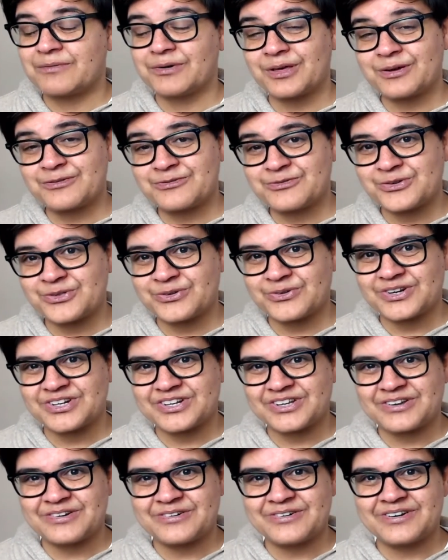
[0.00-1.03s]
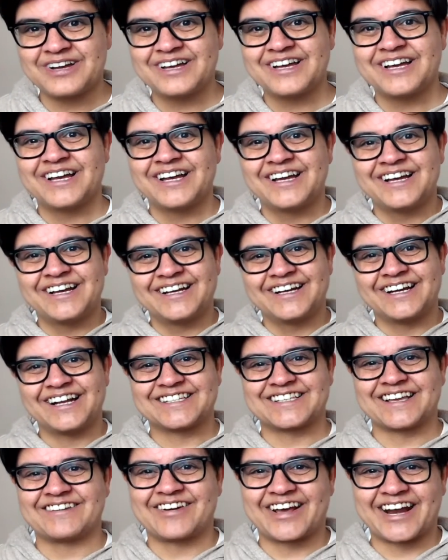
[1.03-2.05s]
without further ado, let's
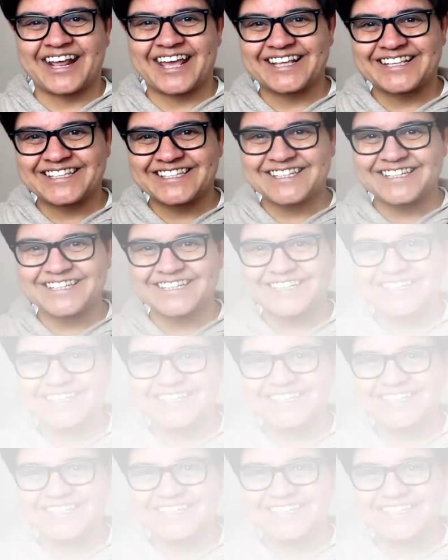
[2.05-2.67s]
have at it.